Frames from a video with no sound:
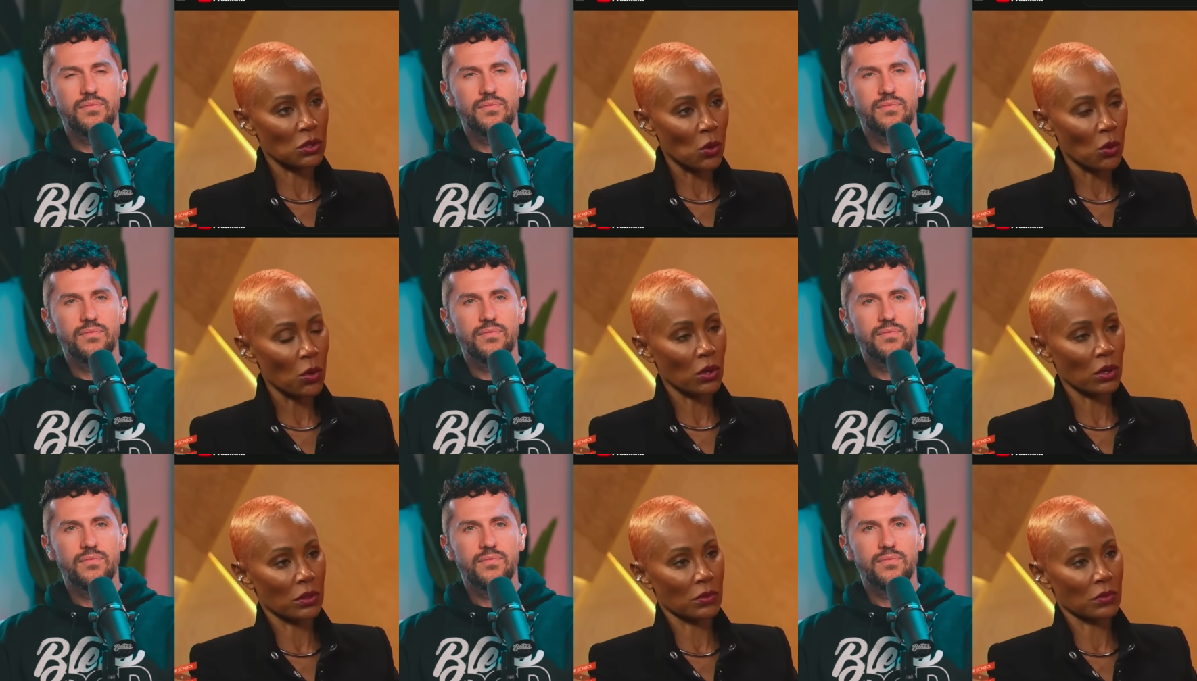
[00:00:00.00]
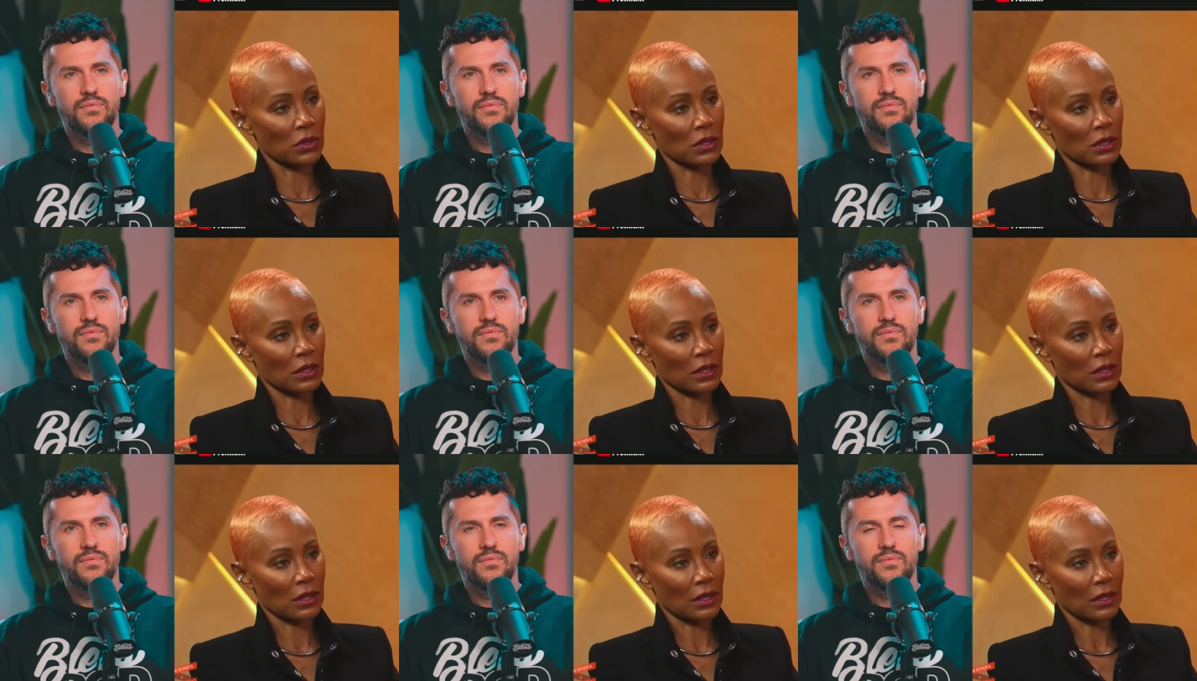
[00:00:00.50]

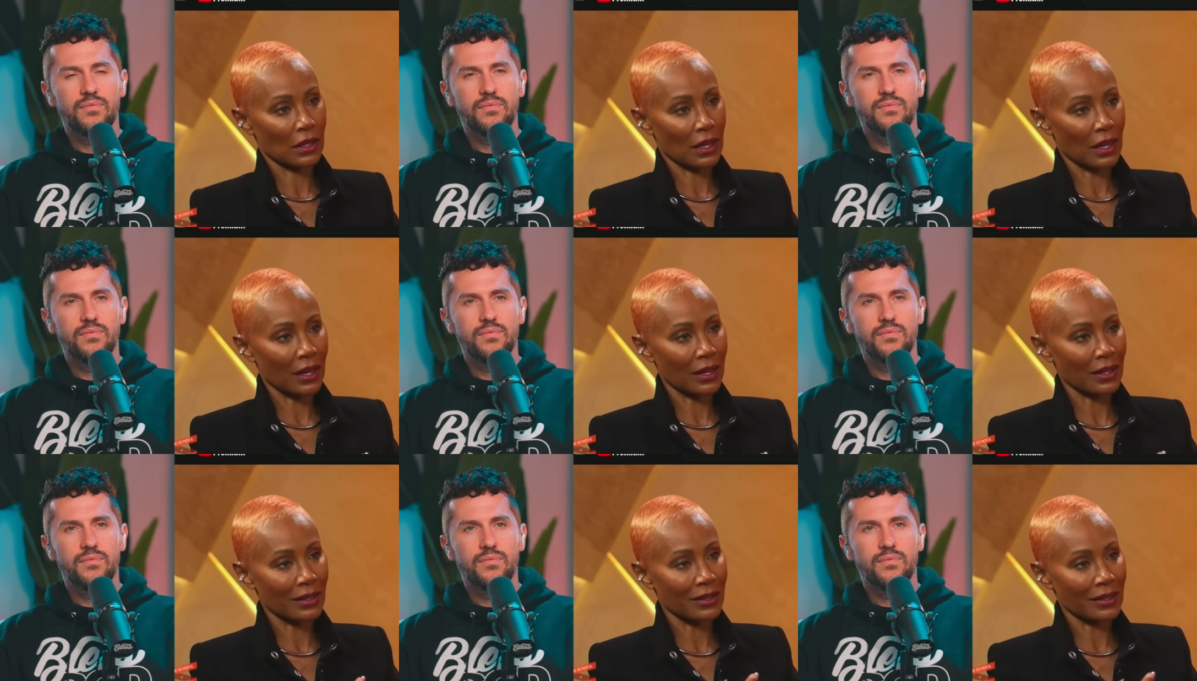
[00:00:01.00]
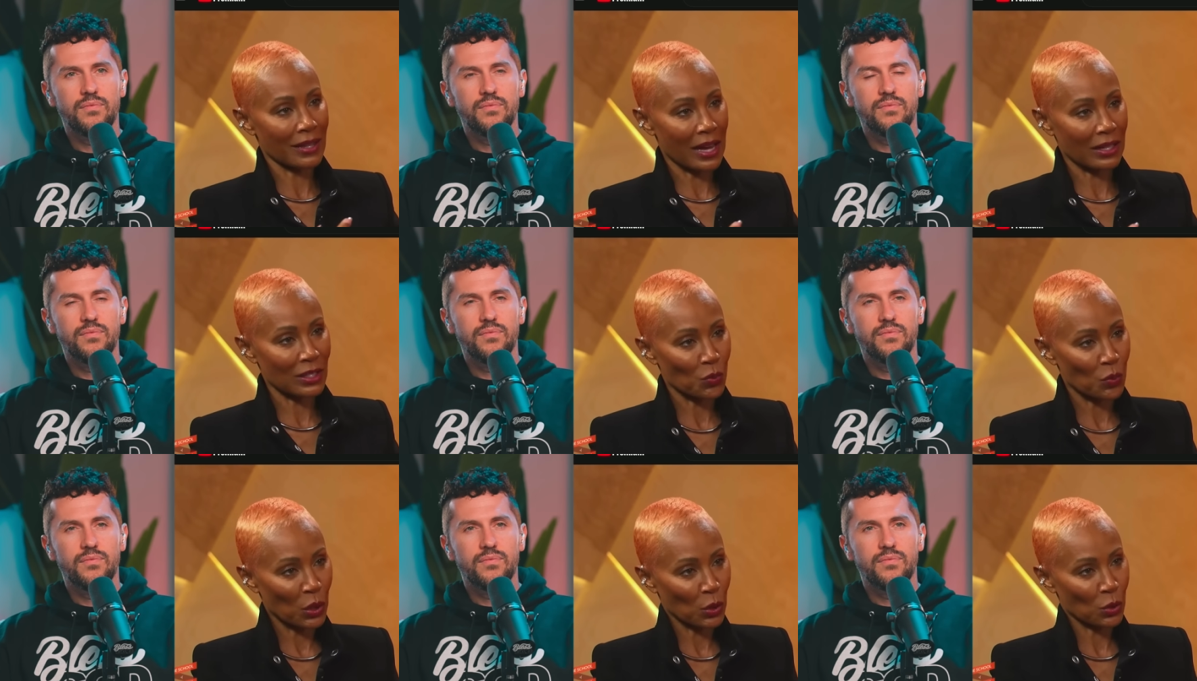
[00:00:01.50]
Speaker 1: absorbed in
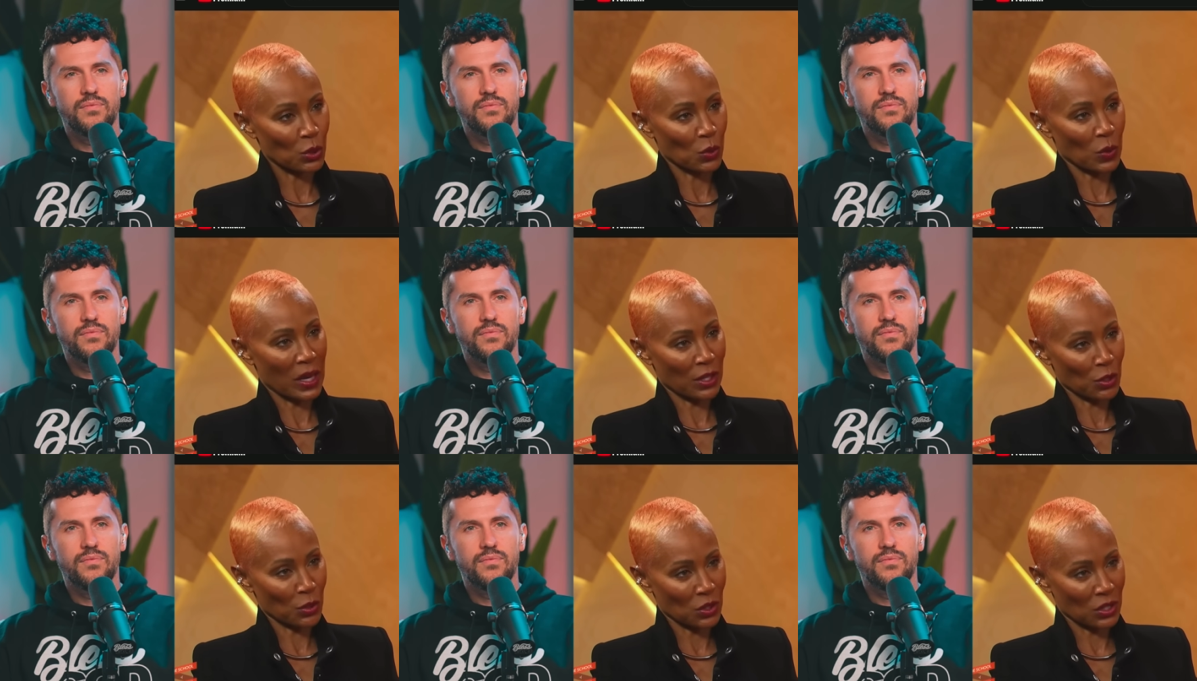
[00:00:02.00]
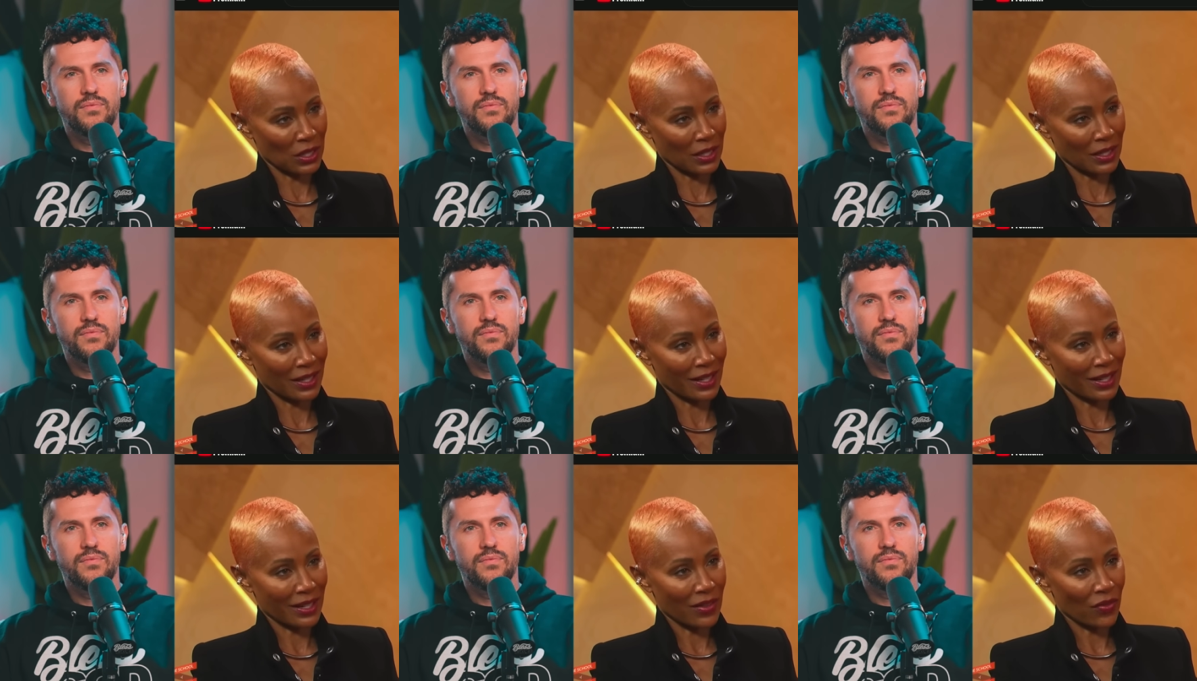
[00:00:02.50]
that spiritual
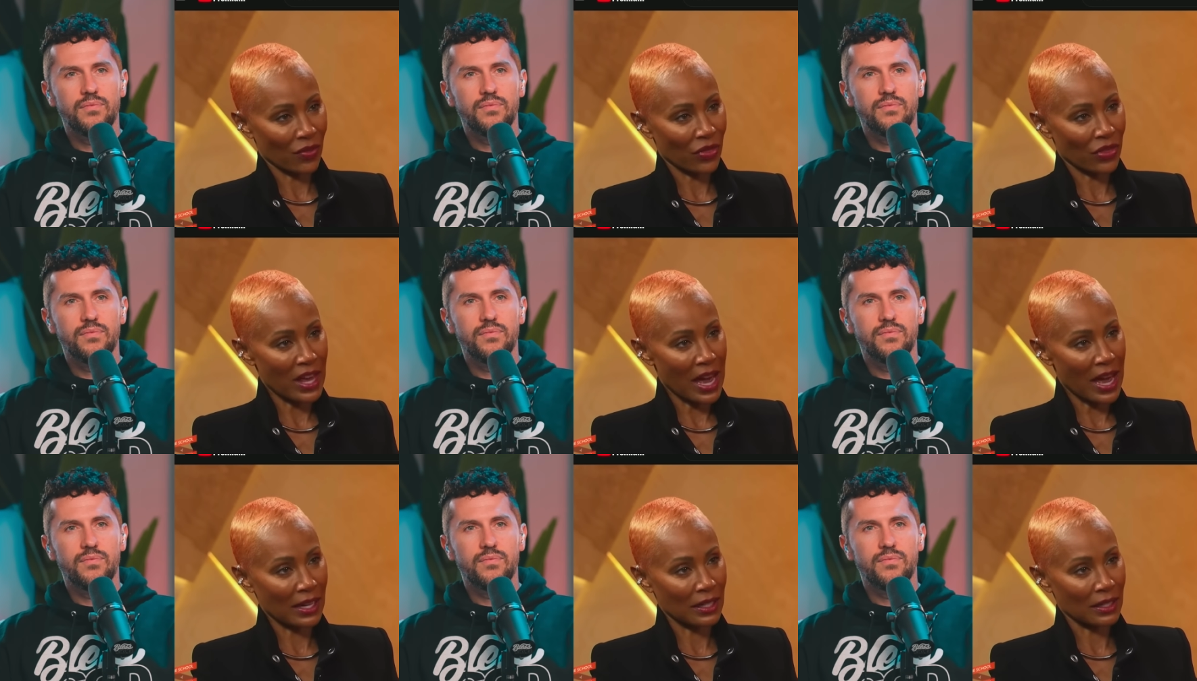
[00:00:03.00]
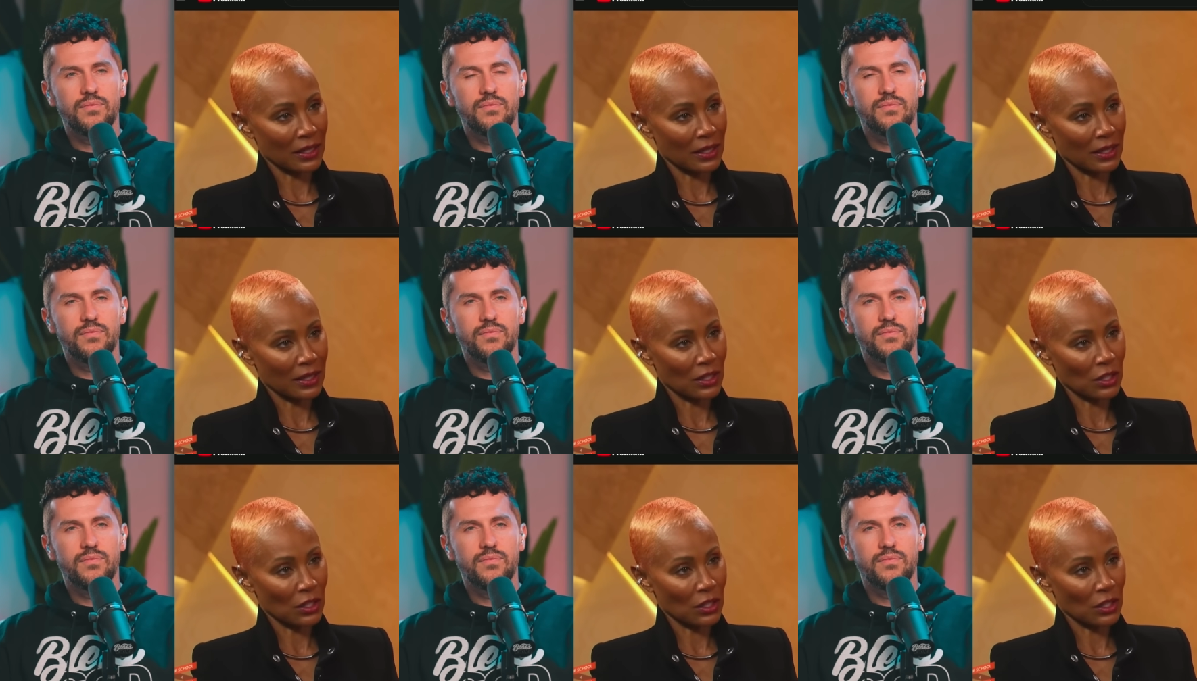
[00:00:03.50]
energy that